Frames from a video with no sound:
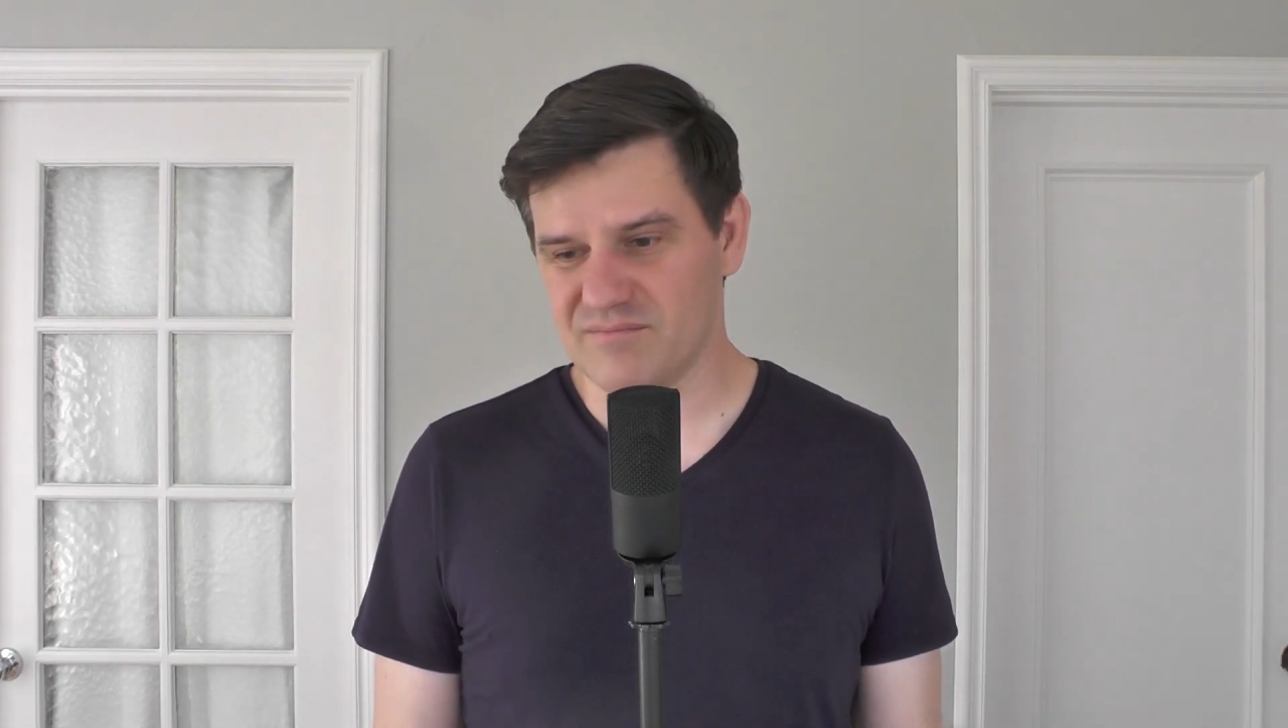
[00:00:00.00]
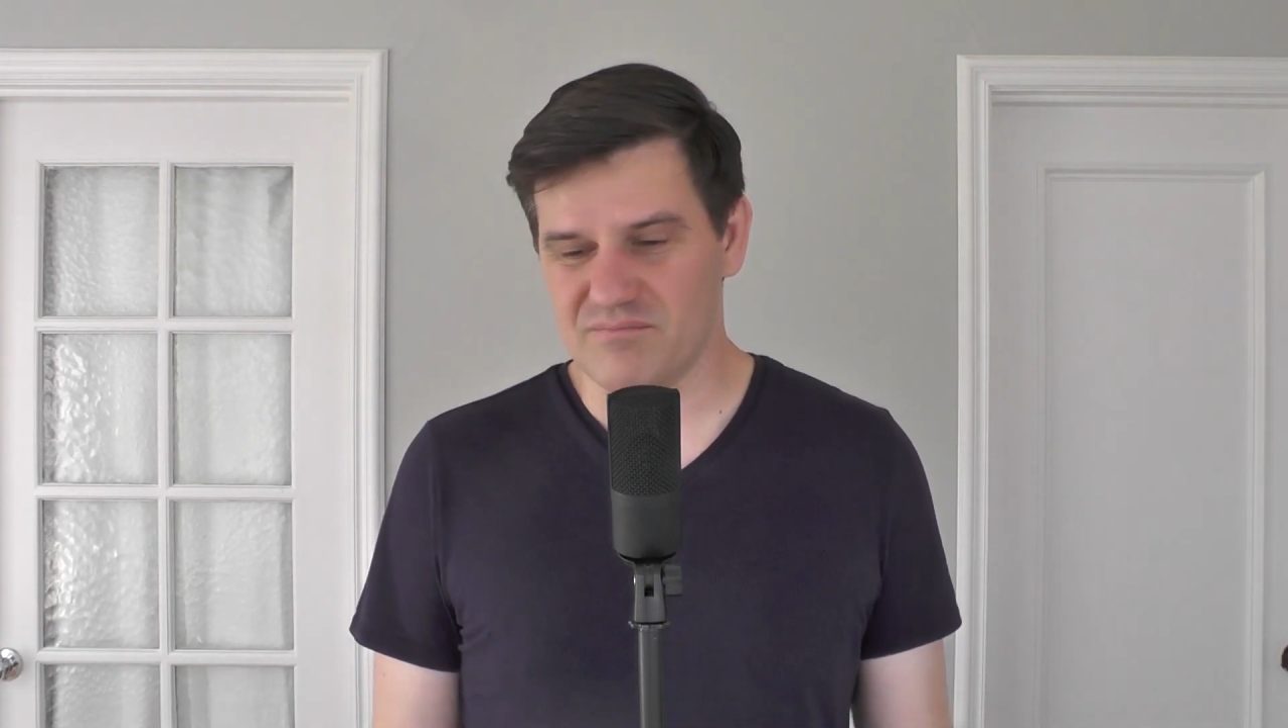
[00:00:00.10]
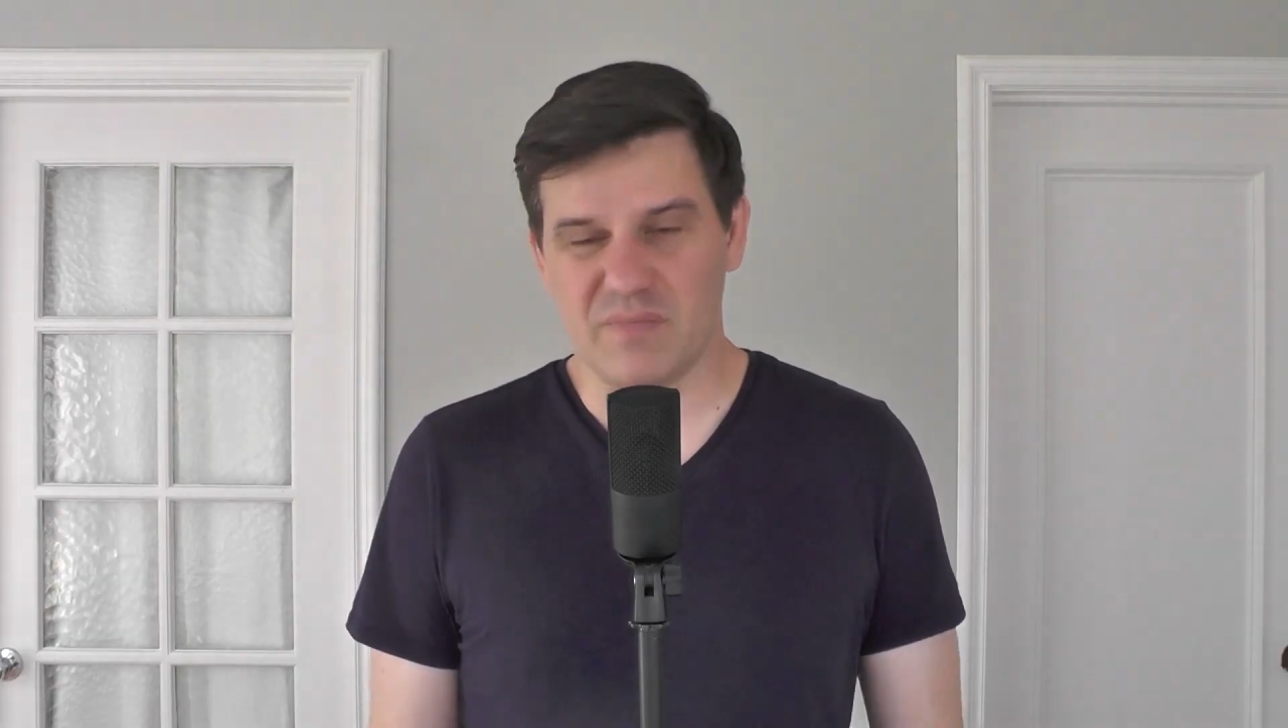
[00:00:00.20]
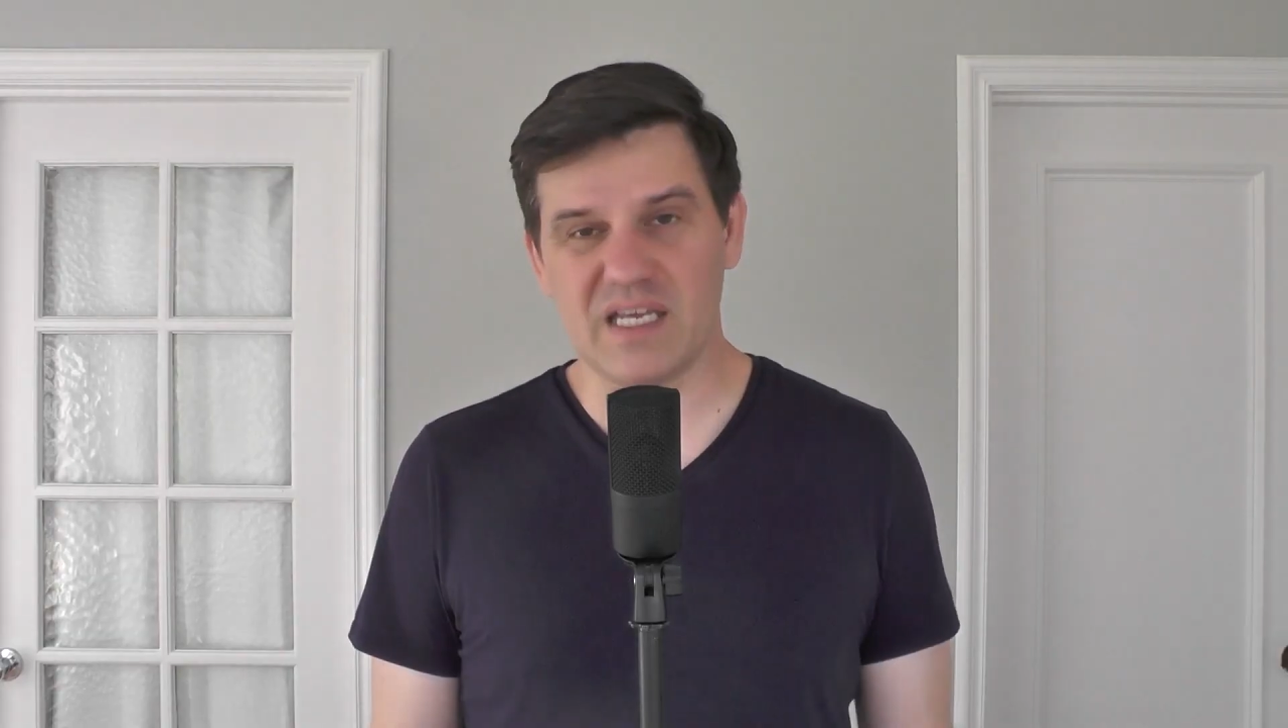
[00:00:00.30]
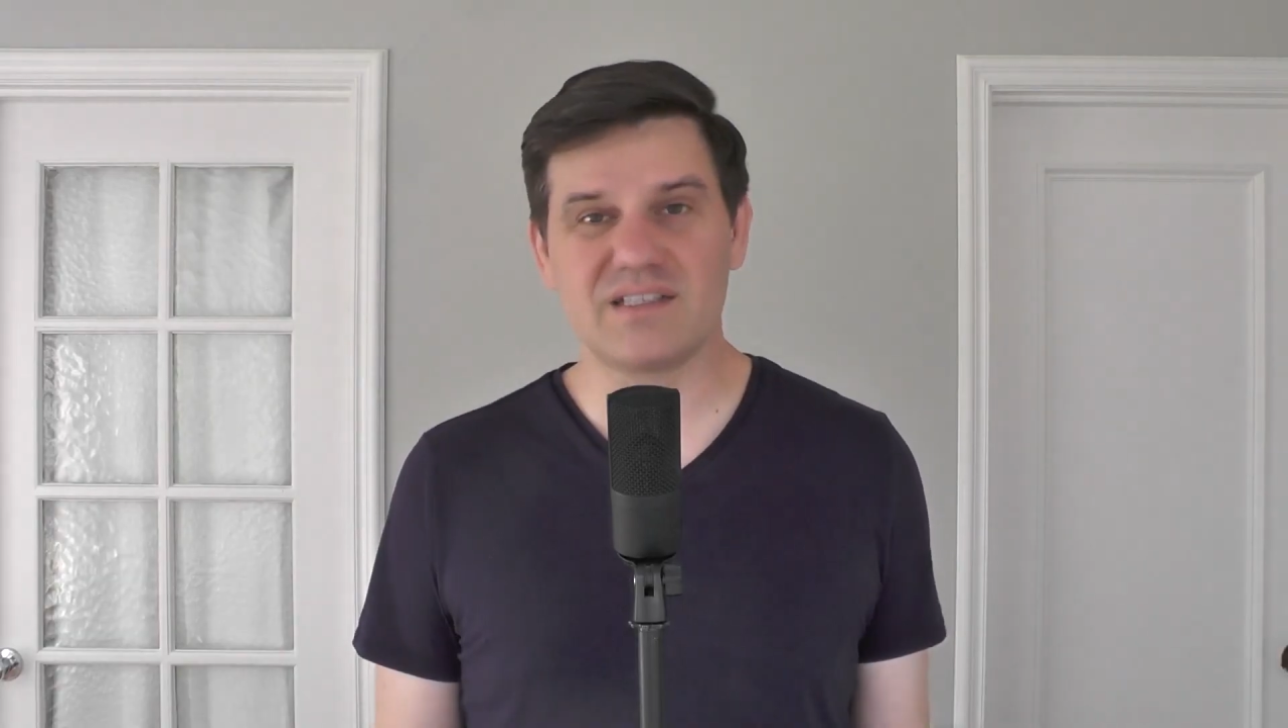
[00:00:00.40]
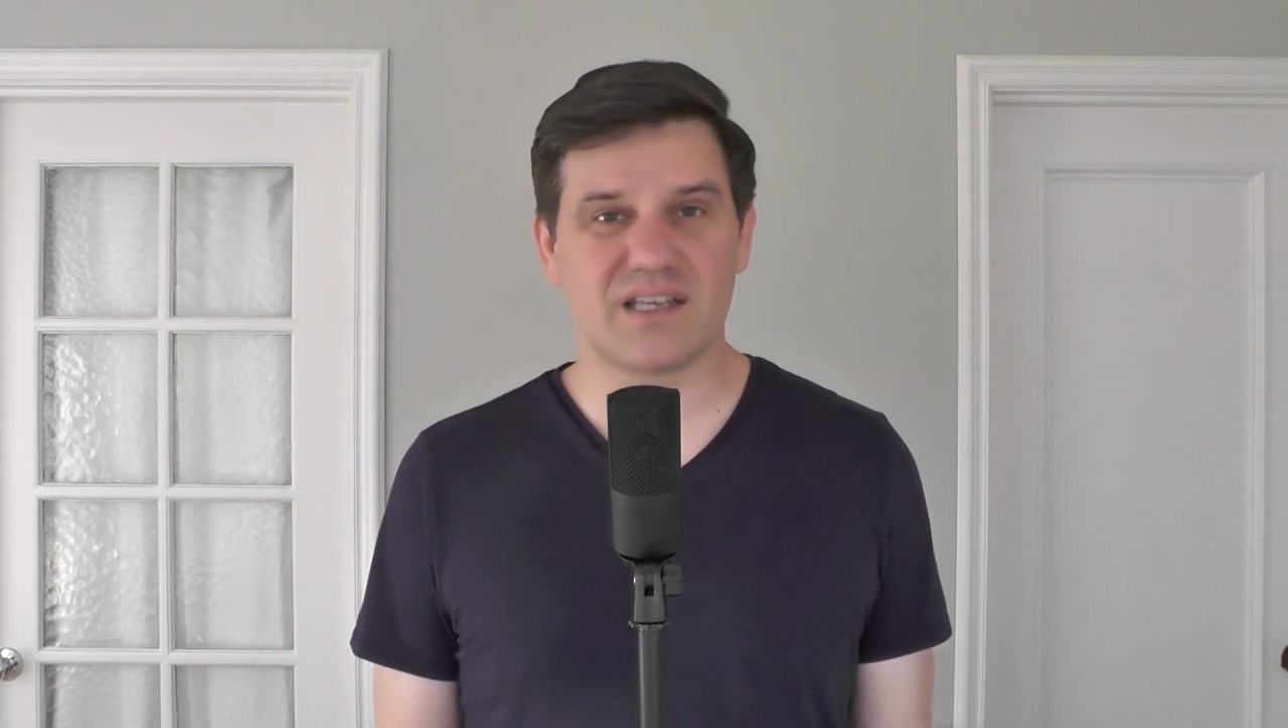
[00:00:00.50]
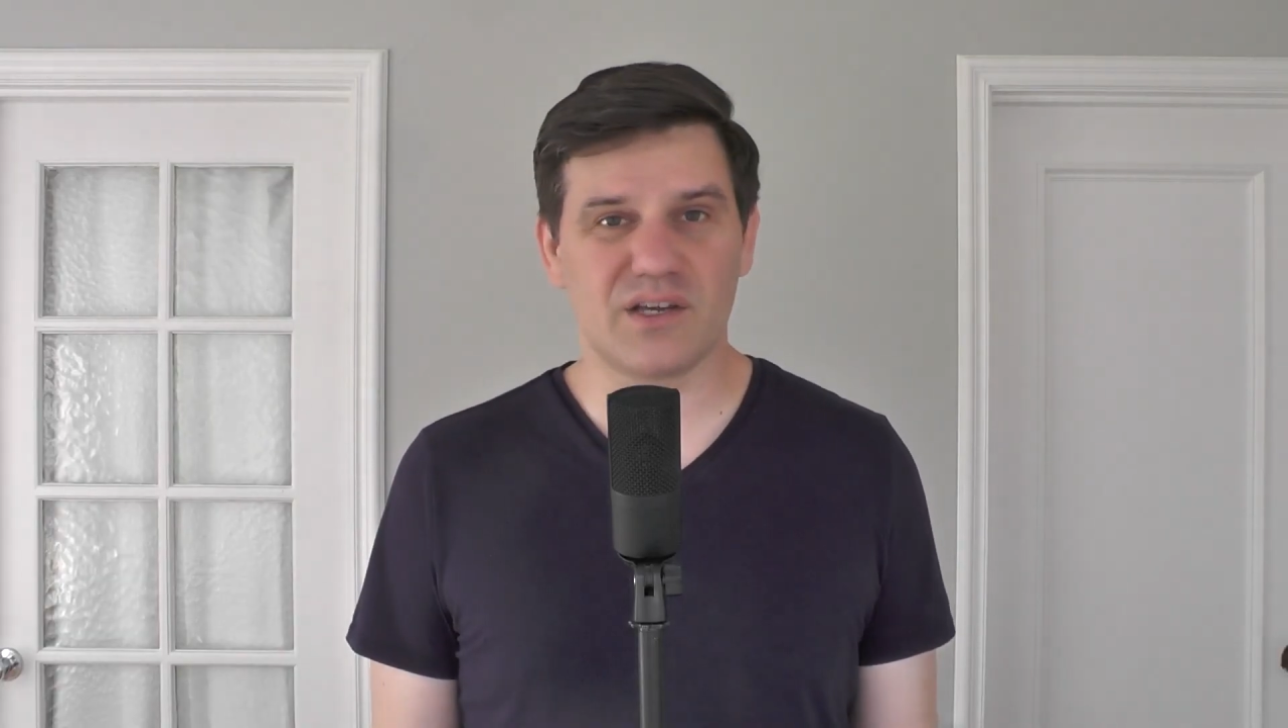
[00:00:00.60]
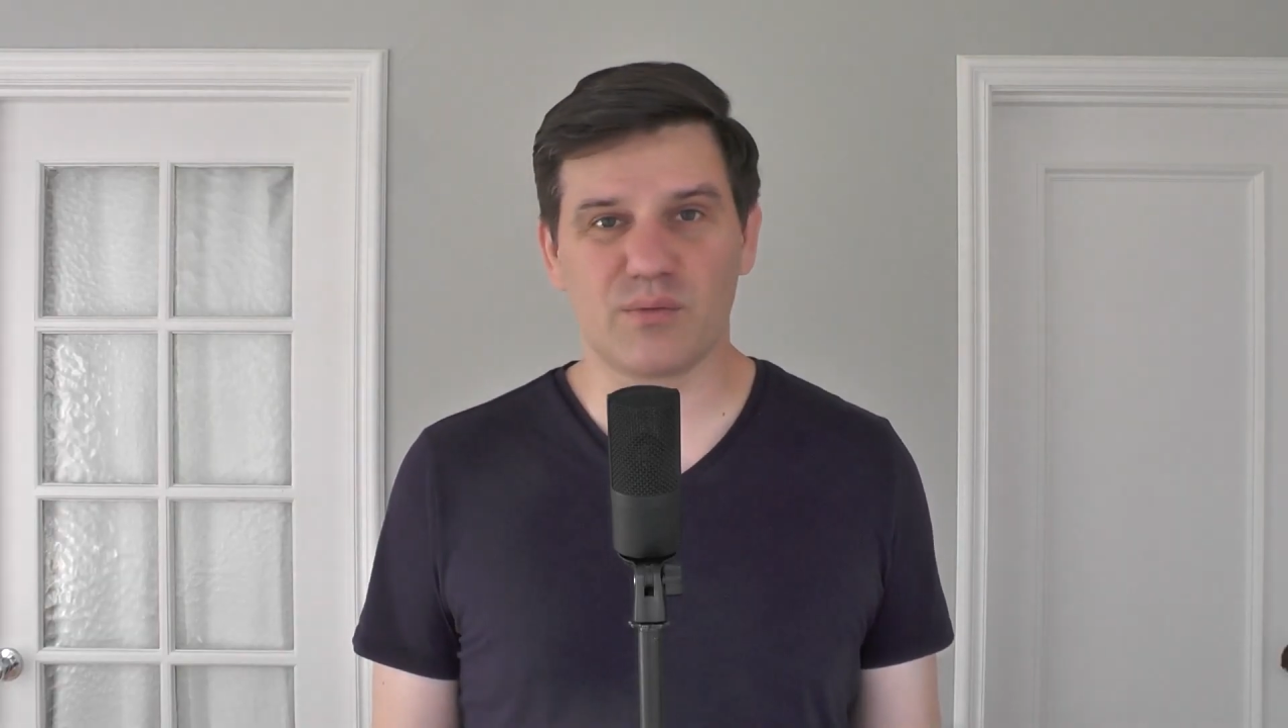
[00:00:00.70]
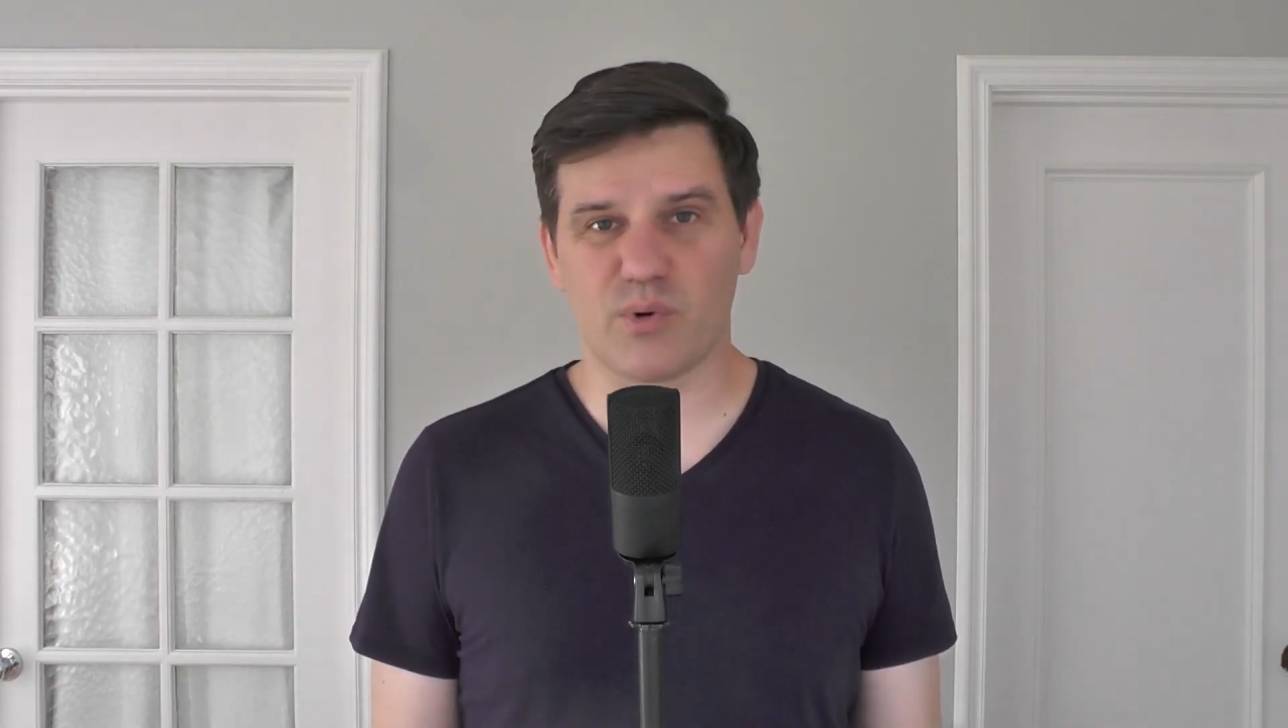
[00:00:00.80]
means that you're